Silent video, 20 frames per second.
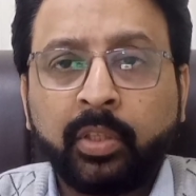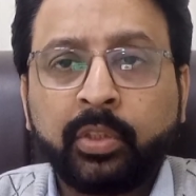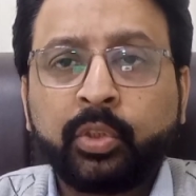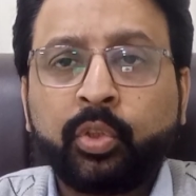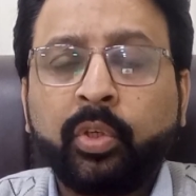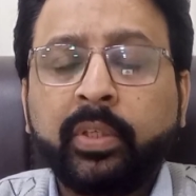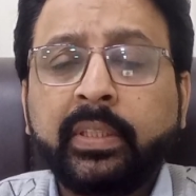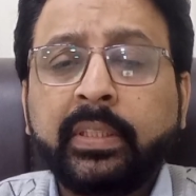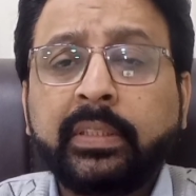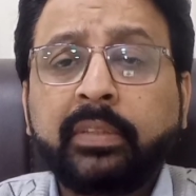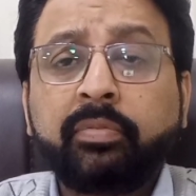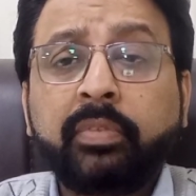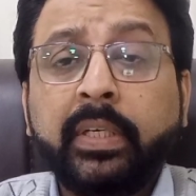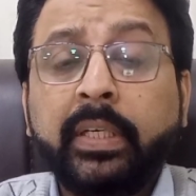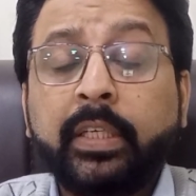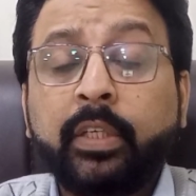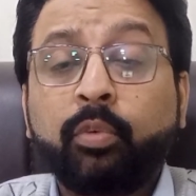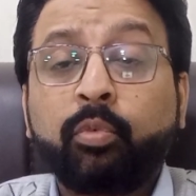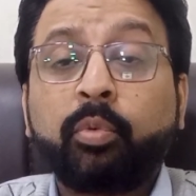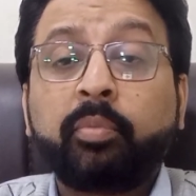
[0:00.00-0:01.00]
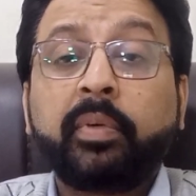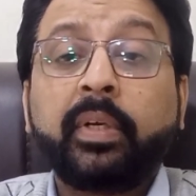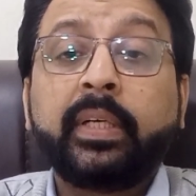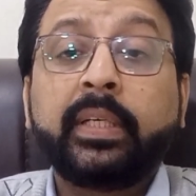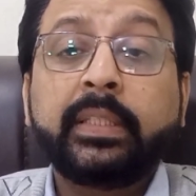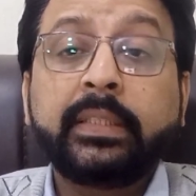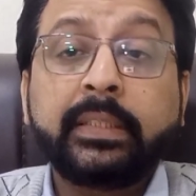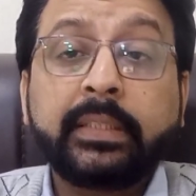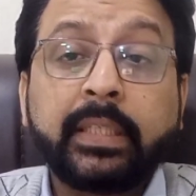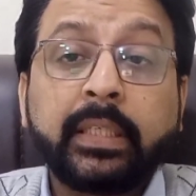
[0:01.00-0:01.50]
So in this video we will
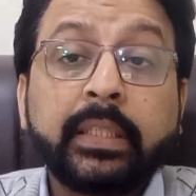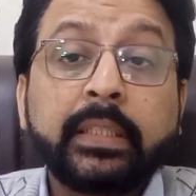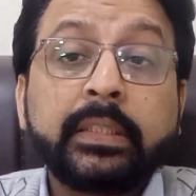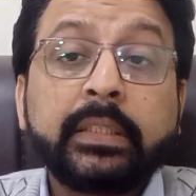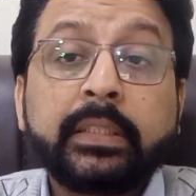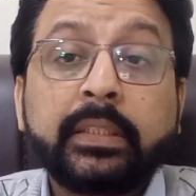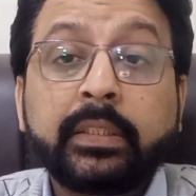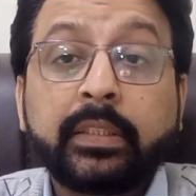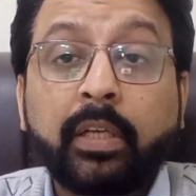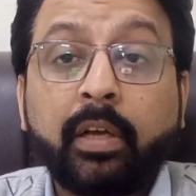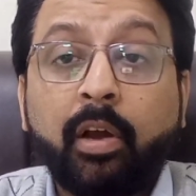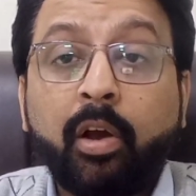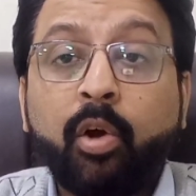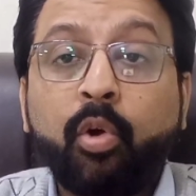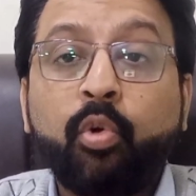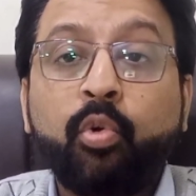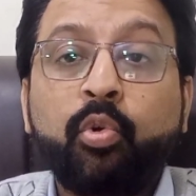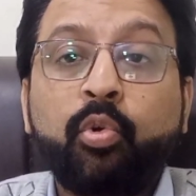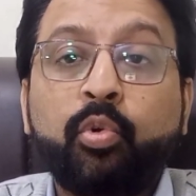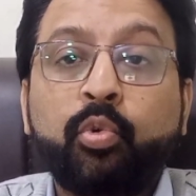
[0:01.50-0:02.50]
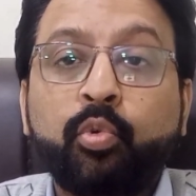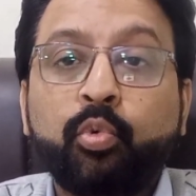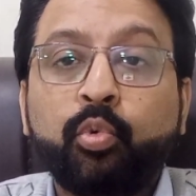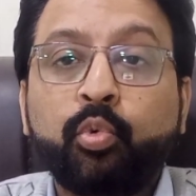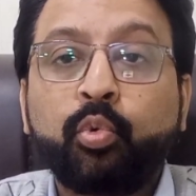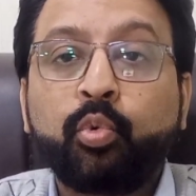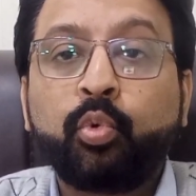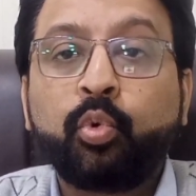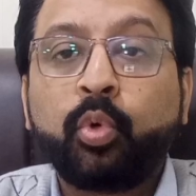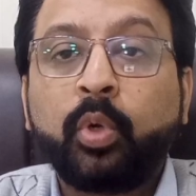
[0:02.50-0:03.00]
discuss how
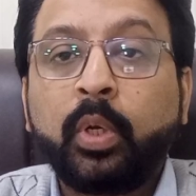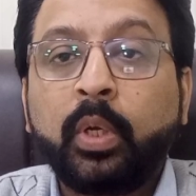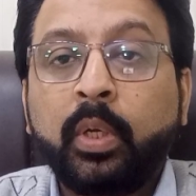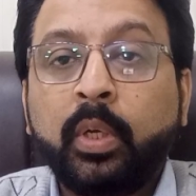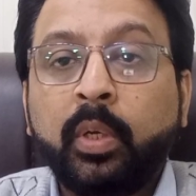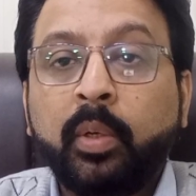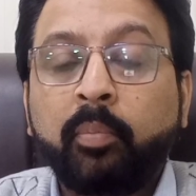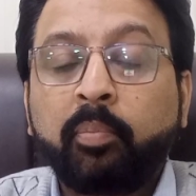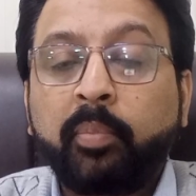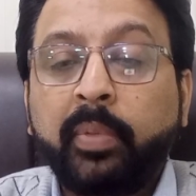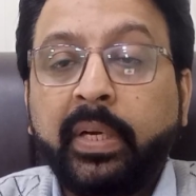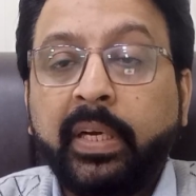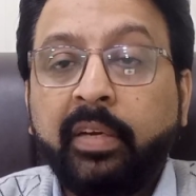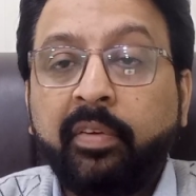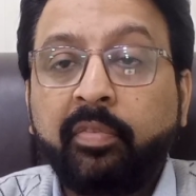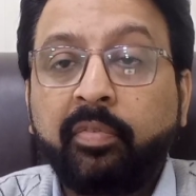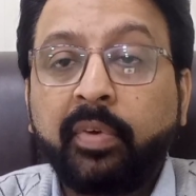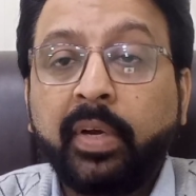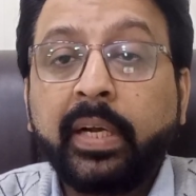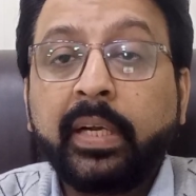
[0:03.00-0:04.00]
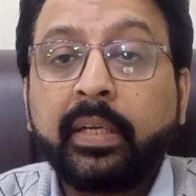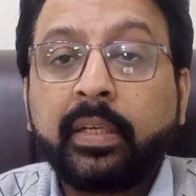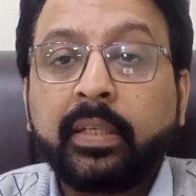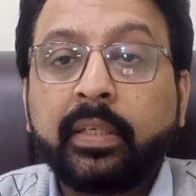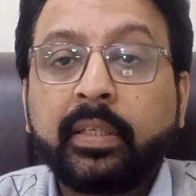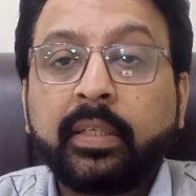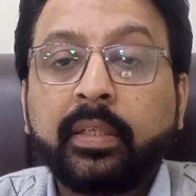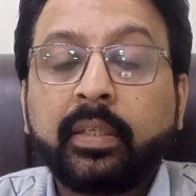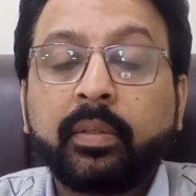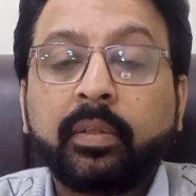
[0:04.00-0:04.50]
to prevent
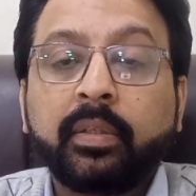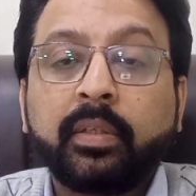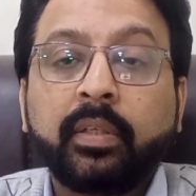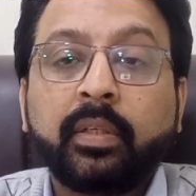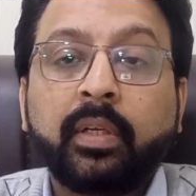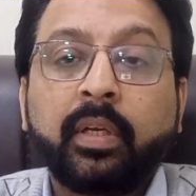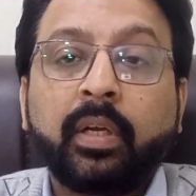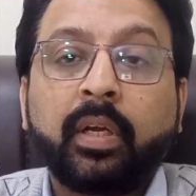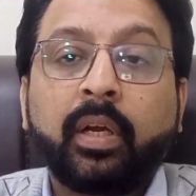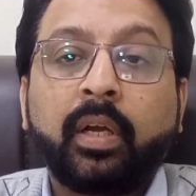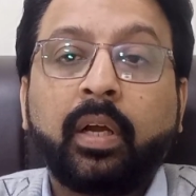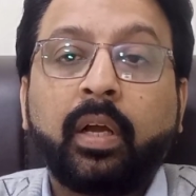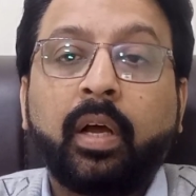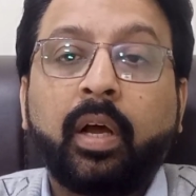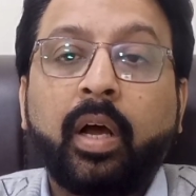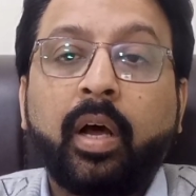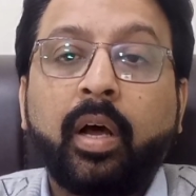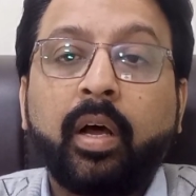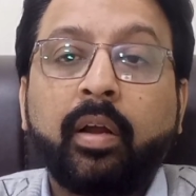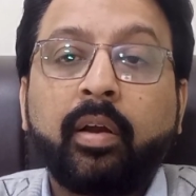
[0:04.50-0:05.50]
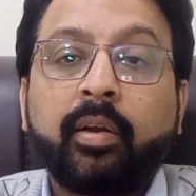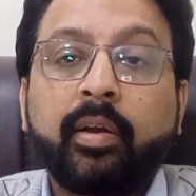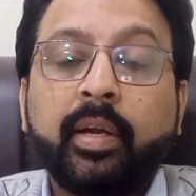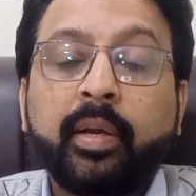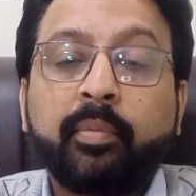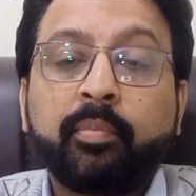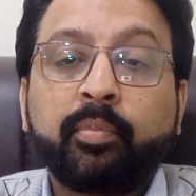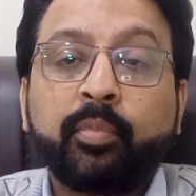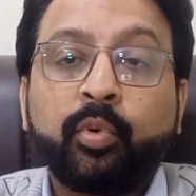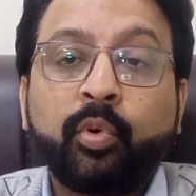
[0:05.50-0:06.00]
or
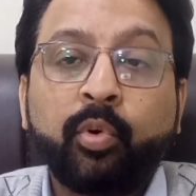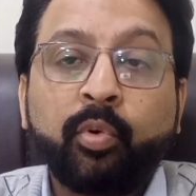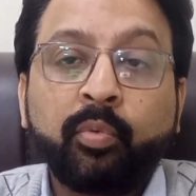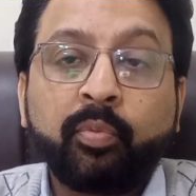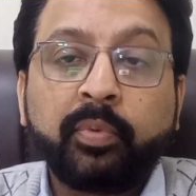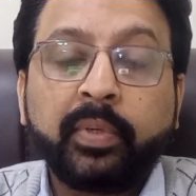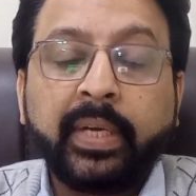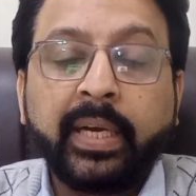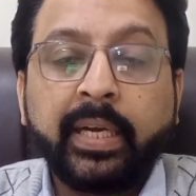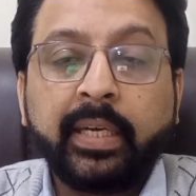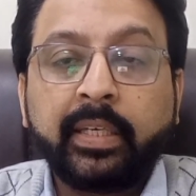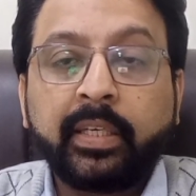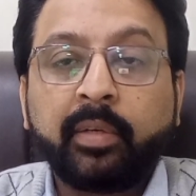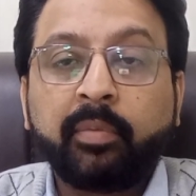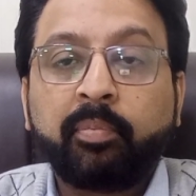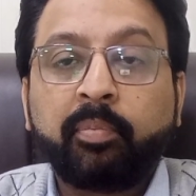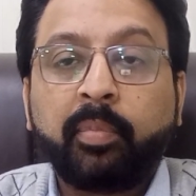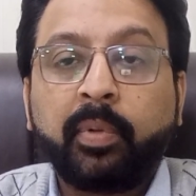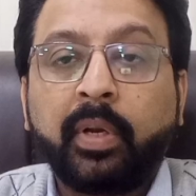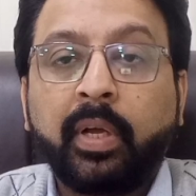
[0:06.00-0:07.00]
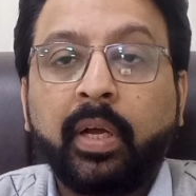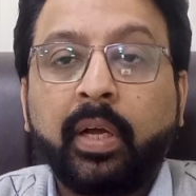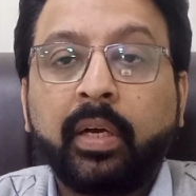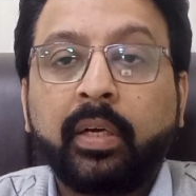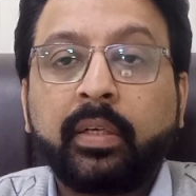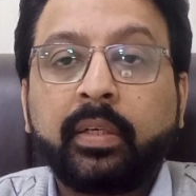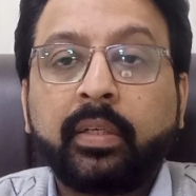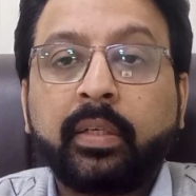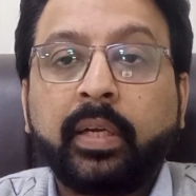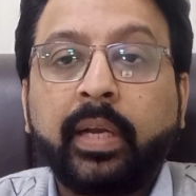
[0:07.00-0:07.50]
remove dental
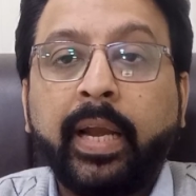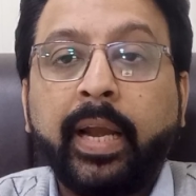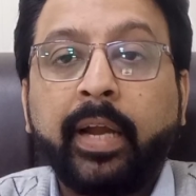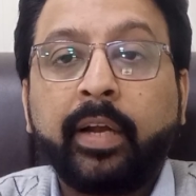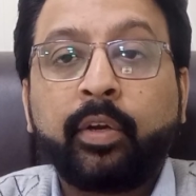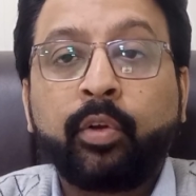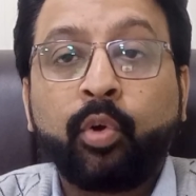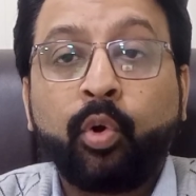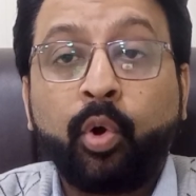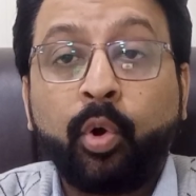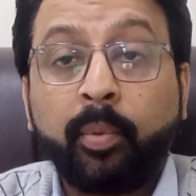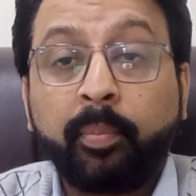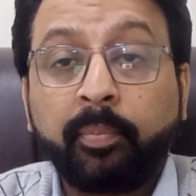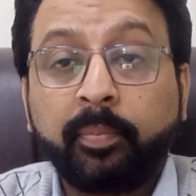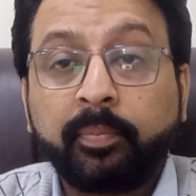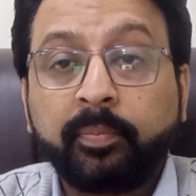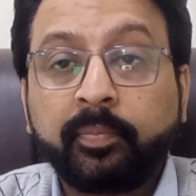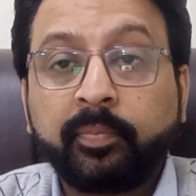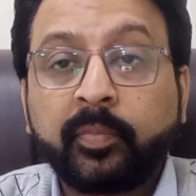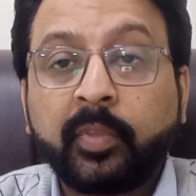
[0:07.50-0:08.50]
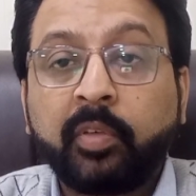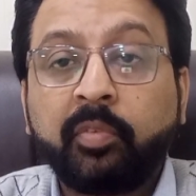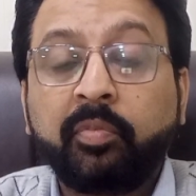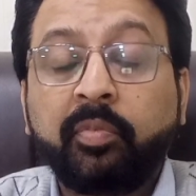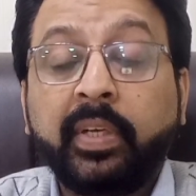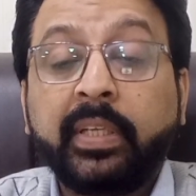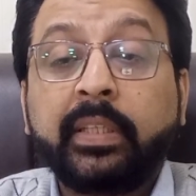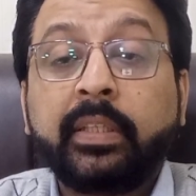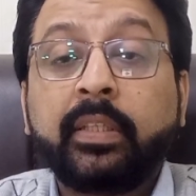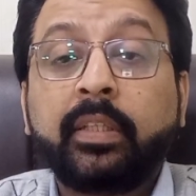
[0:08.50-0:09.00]
plaque at home
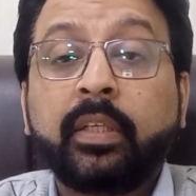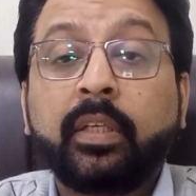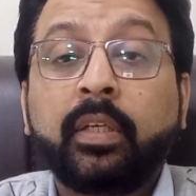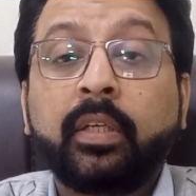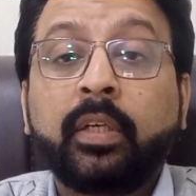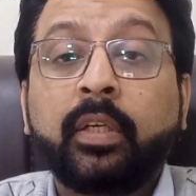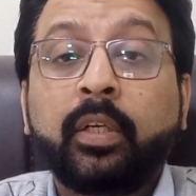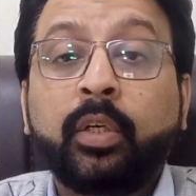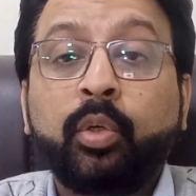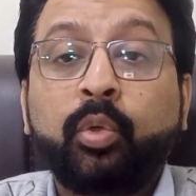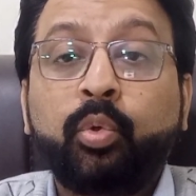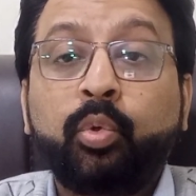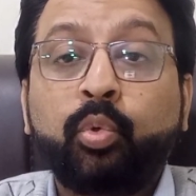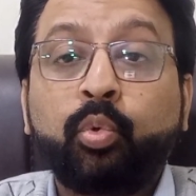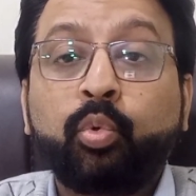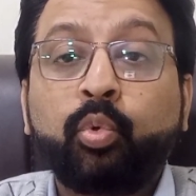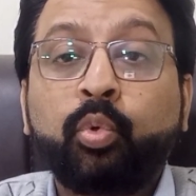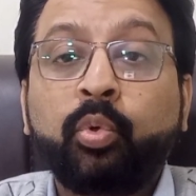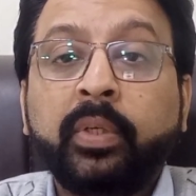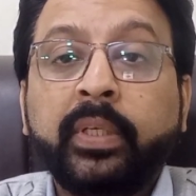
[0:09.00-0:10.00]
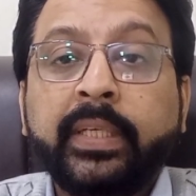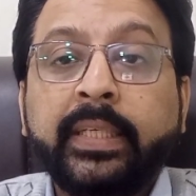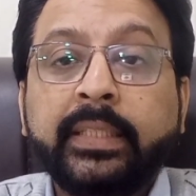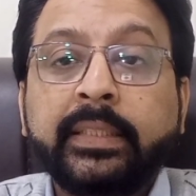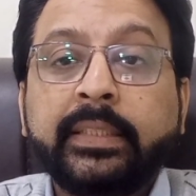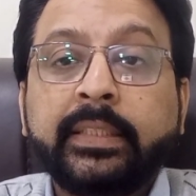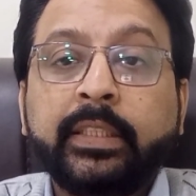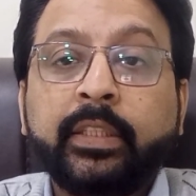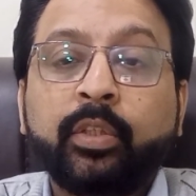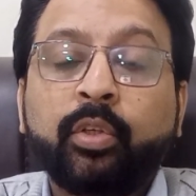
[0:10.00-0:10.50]
with two
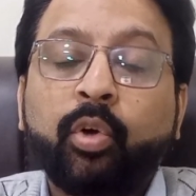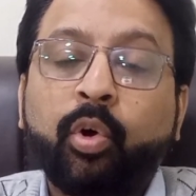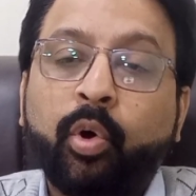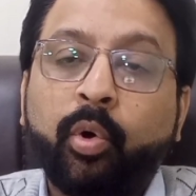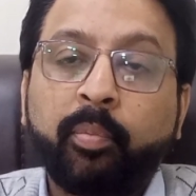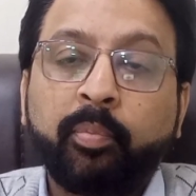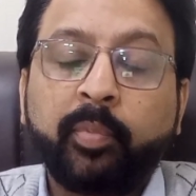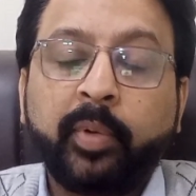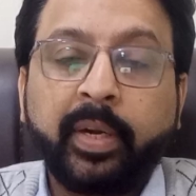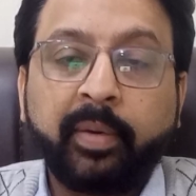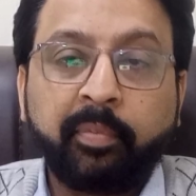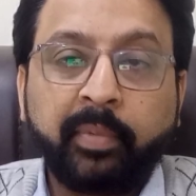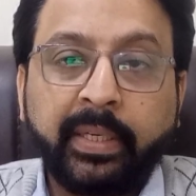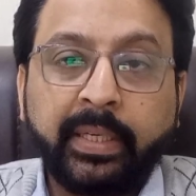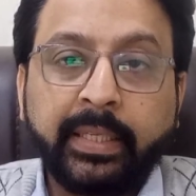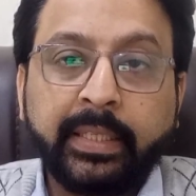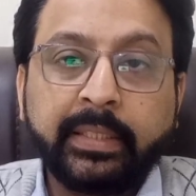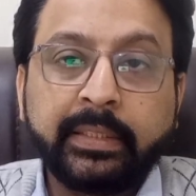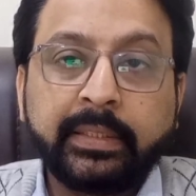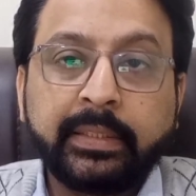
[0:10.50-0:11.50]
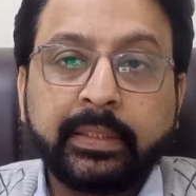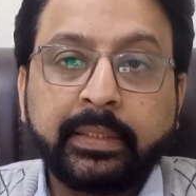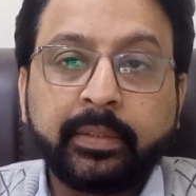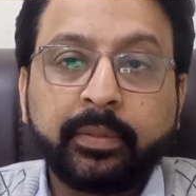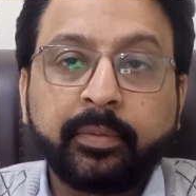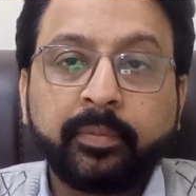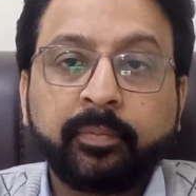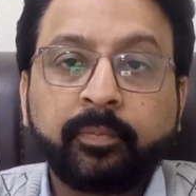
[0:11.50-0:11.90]
easy home remedies.